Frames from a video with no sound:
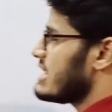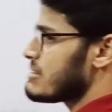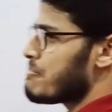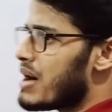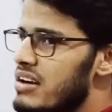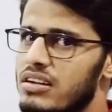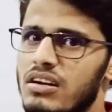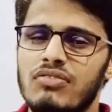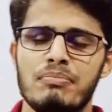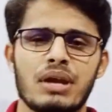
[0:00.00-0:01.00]
is a part
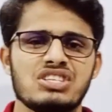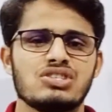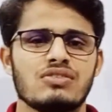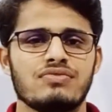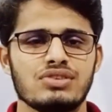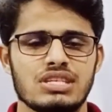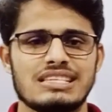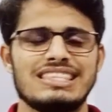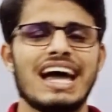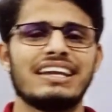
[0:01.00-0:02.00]
of a branch of physics
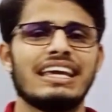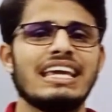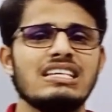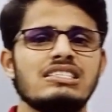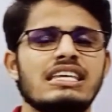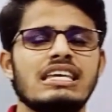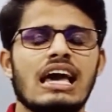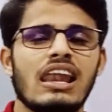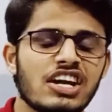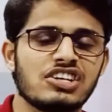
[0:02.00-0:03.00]
that is the
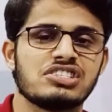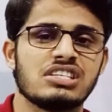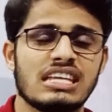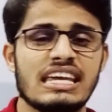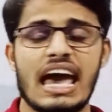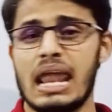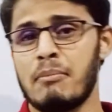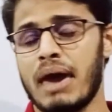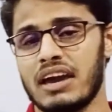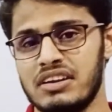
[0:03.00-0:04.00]
electricity and
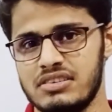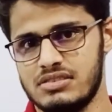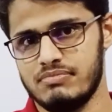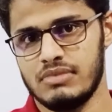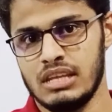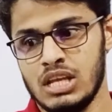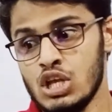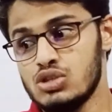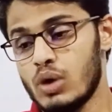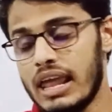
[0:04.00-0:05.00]
magnetism.
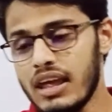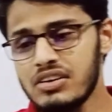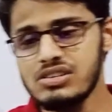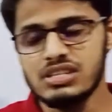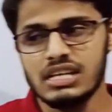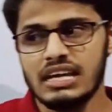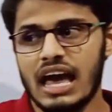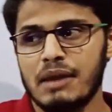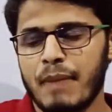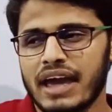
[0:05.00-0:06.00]
So electricity
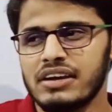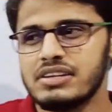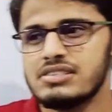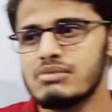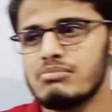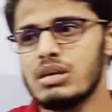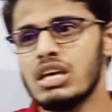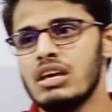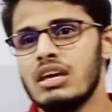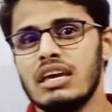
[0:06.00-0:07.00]
and magnetism
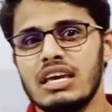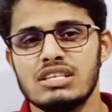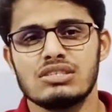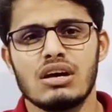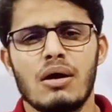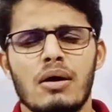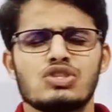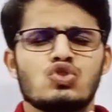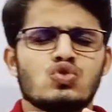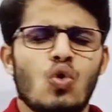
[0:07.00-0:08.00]
is
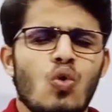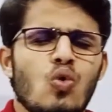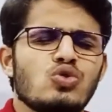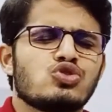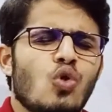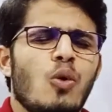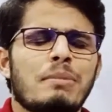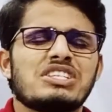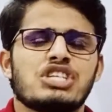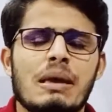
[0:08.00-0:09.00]
so
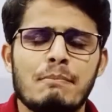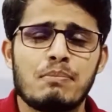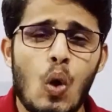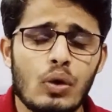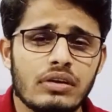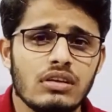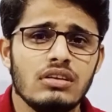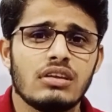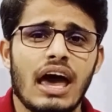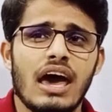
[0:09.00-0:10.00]
much
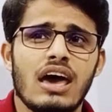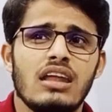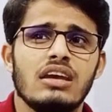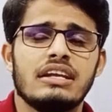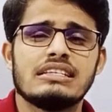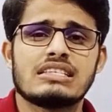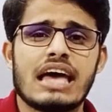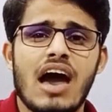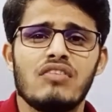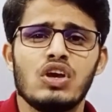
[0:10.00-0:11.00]
important, and it is
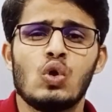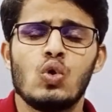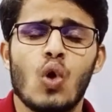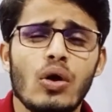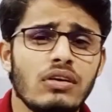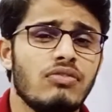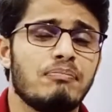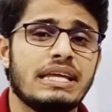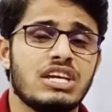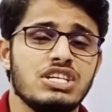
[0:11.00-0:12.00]
having a lot of
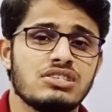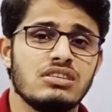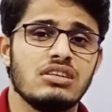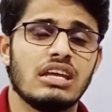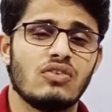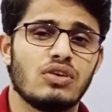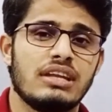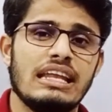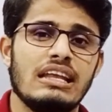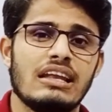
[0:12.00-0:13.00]
application in our
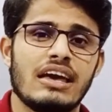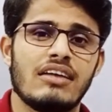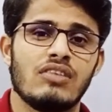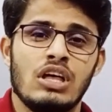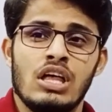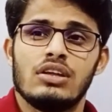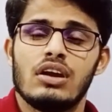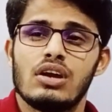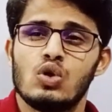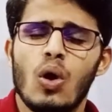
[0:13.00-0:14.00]
daily life. There
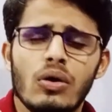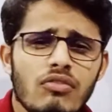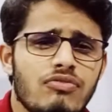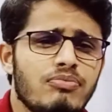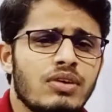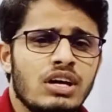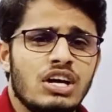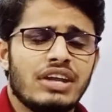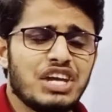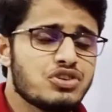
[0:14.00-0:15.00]
are a lot of
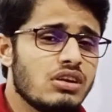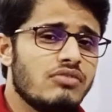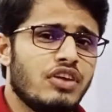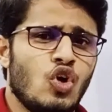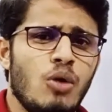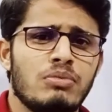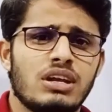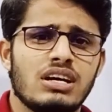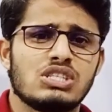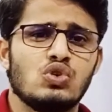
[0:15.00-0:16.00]
natural
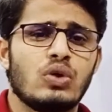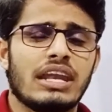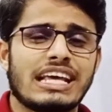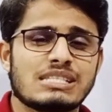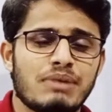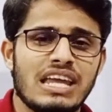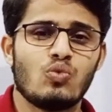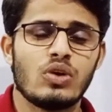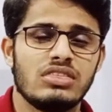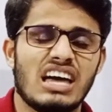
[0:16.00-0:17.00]
phenomena you can explain
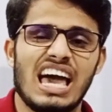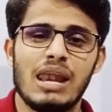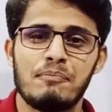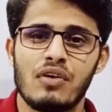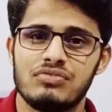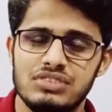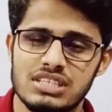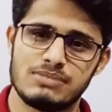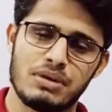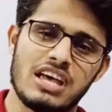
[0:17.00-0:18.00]
with the help of
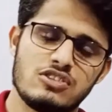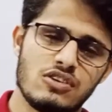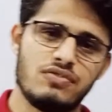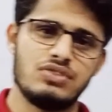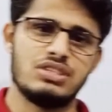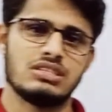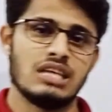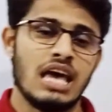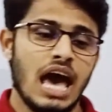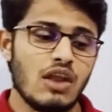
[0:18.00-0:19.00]
this branch of physics,
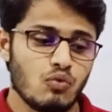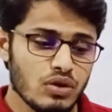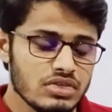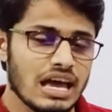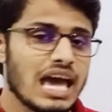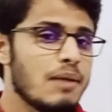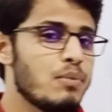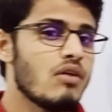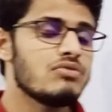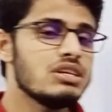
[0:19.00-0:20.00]
and with the help
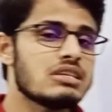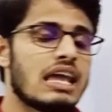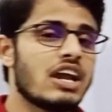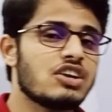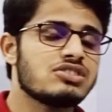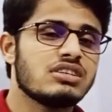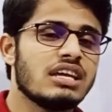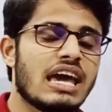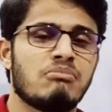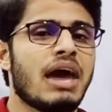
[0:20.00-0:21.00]
of this electricity
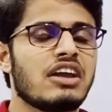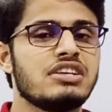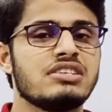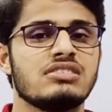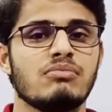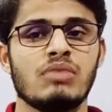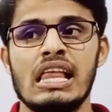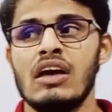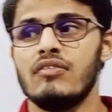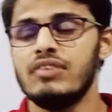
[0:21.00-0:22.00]
and magnetism
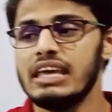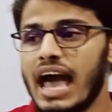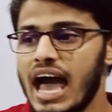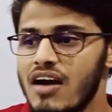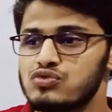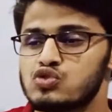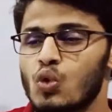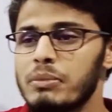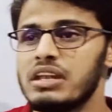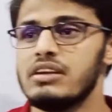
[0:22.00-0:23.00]
we have so
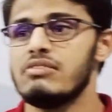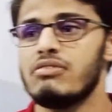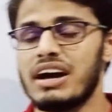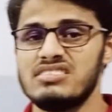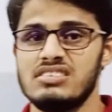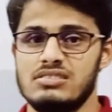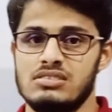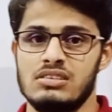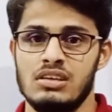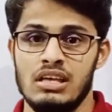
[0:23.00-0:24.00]
many devices
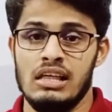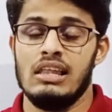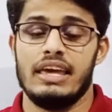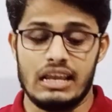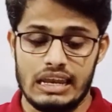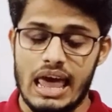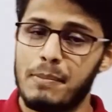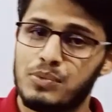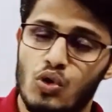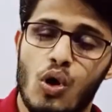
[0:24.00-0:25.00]
like
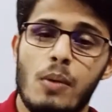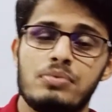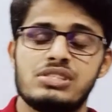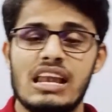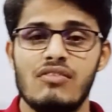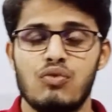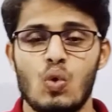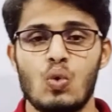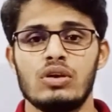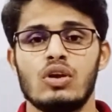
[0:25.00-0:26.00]
laptop, cell
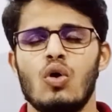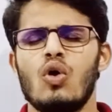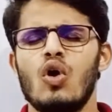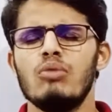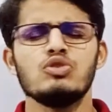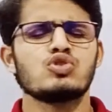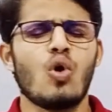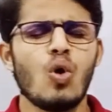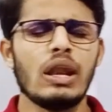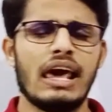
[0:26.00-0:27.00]
phone. Almost
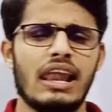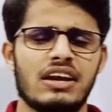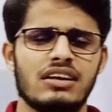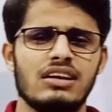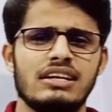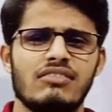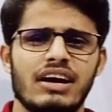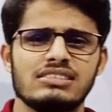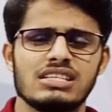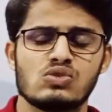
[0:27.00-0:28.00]
all electrical
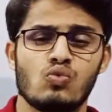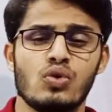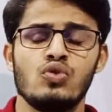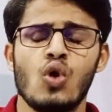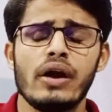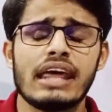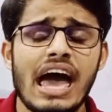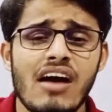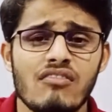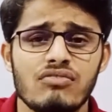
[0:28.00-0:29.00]
devices would not
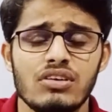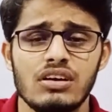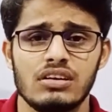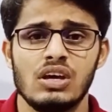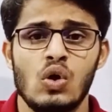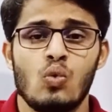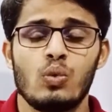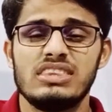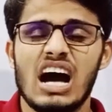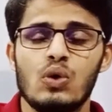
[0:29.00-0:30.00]
have worked
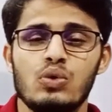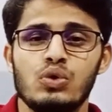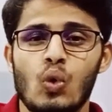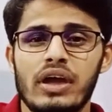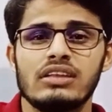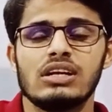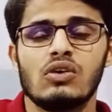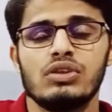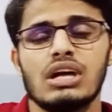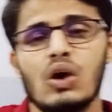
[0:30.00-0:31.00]
without knowing the
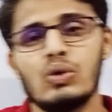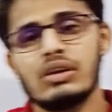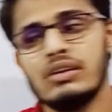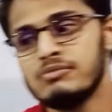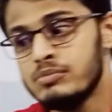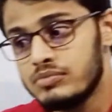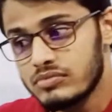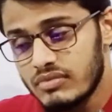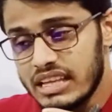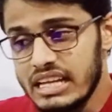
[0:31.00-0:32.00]
without
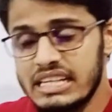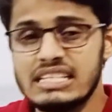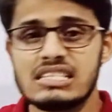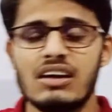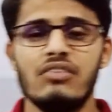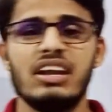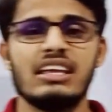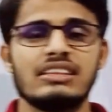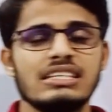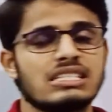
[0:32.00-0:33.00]

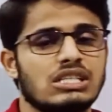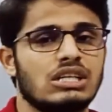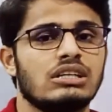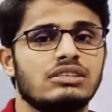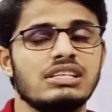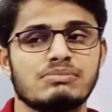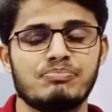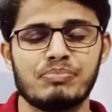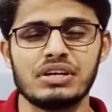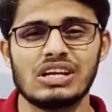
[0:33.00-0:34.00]
discovering this
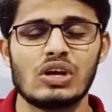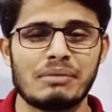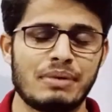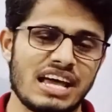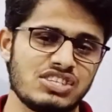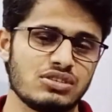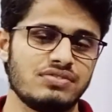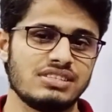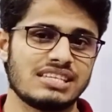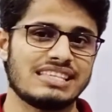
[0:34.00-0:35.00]
particular branch of
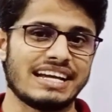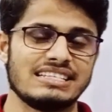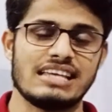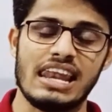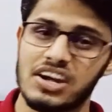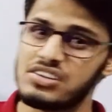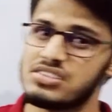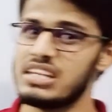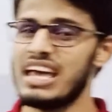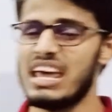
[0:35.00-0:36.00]
physics, that is
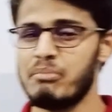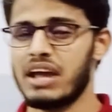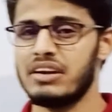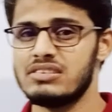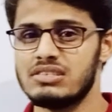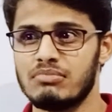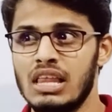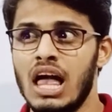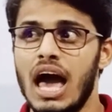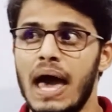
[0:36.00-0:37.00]
electricity and magnetism.
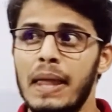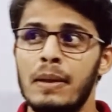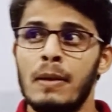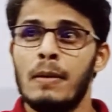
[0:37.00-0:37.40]
And